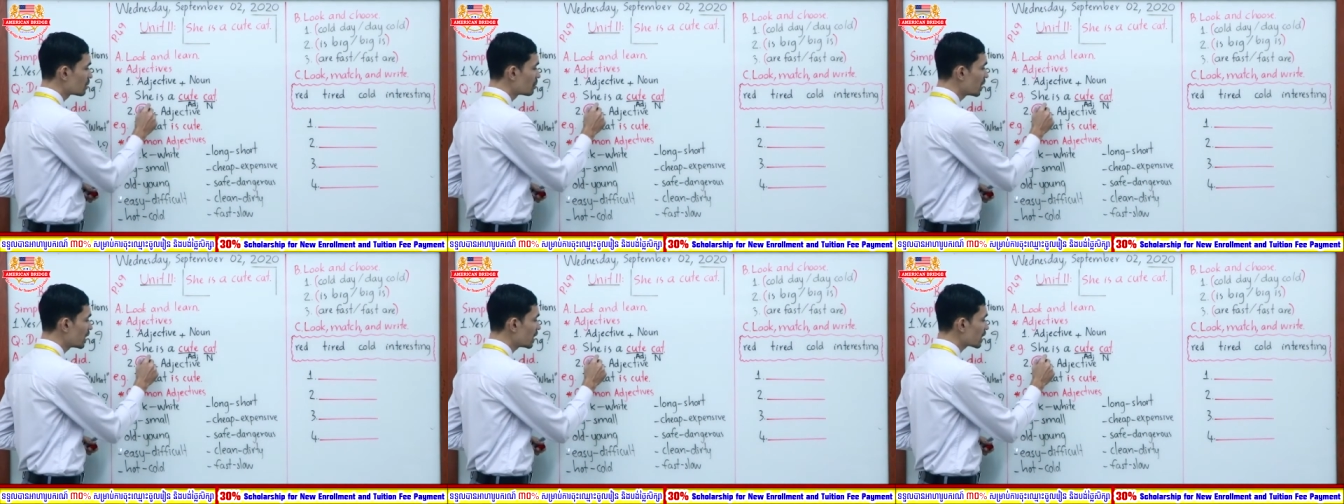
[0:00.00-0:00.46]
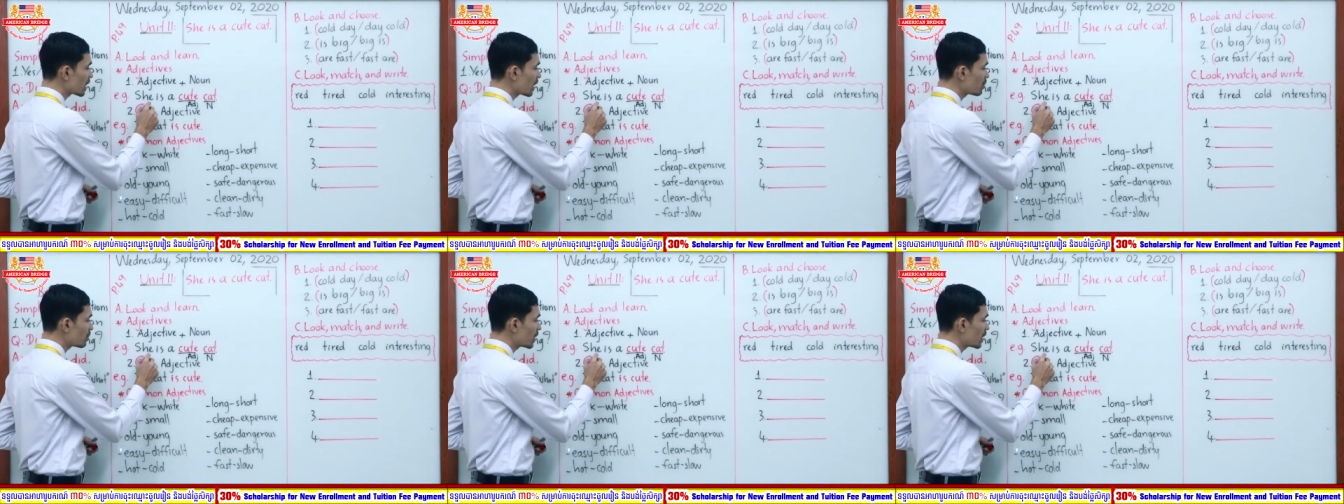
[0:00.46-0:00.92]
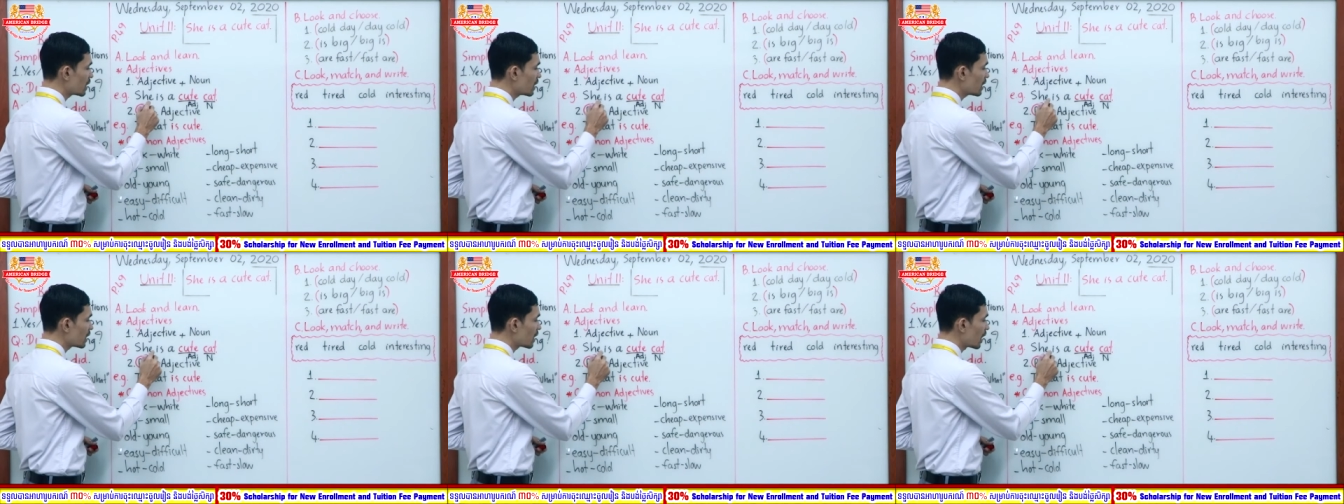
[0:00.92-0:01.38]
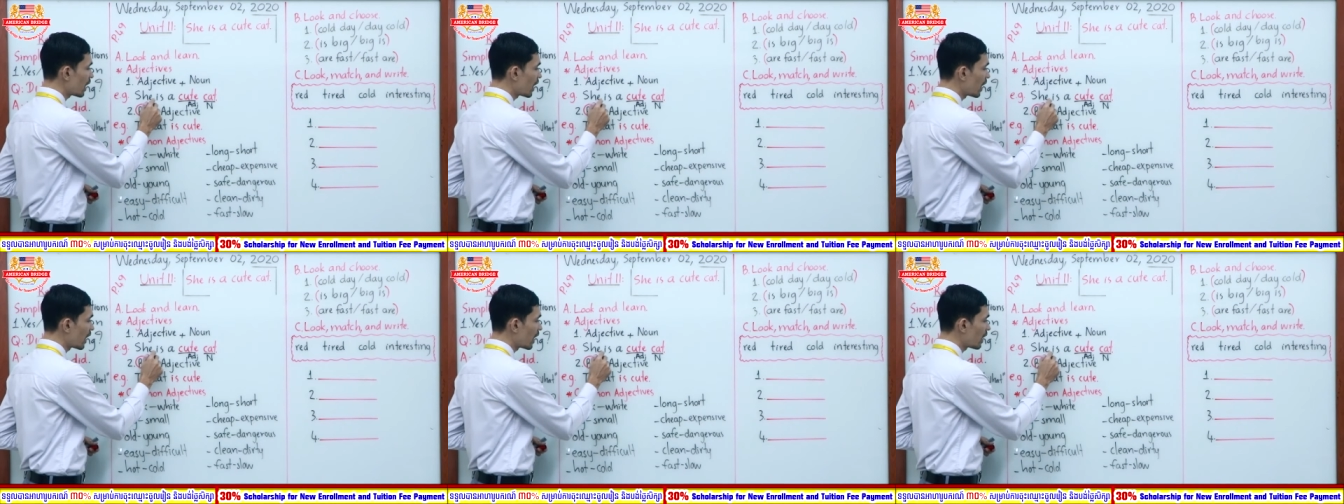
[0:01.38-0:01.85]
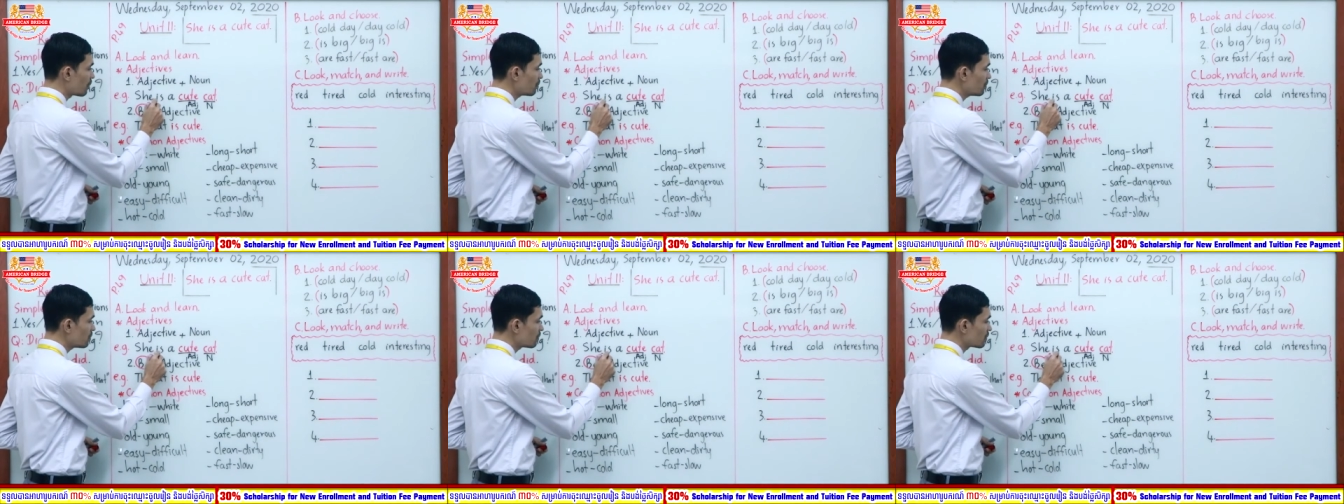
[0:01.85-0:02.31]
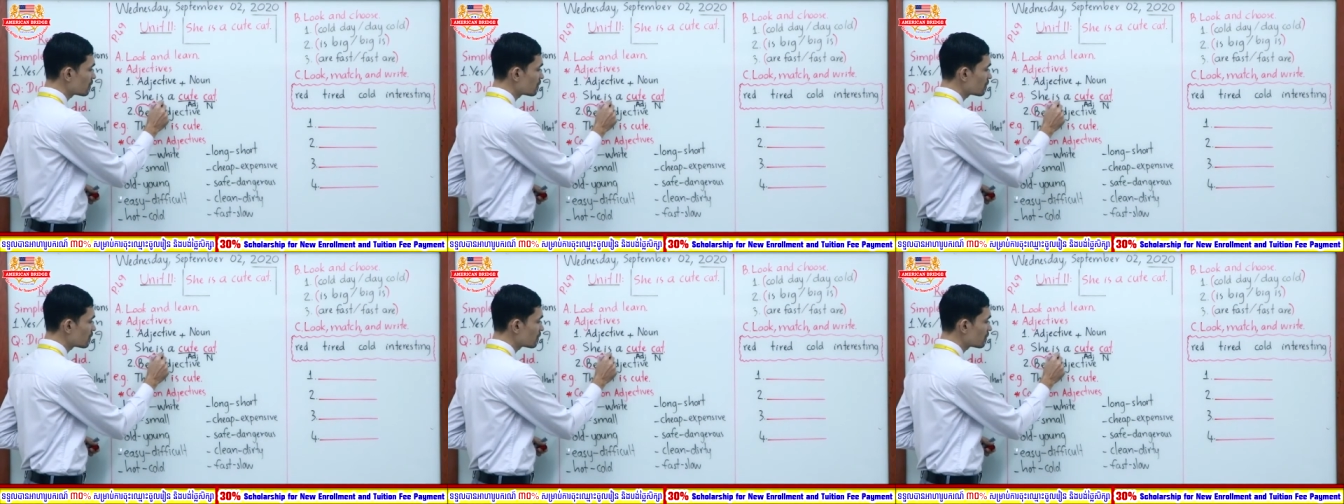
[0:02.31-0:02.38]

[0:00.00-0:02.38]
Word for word: B, it can be am,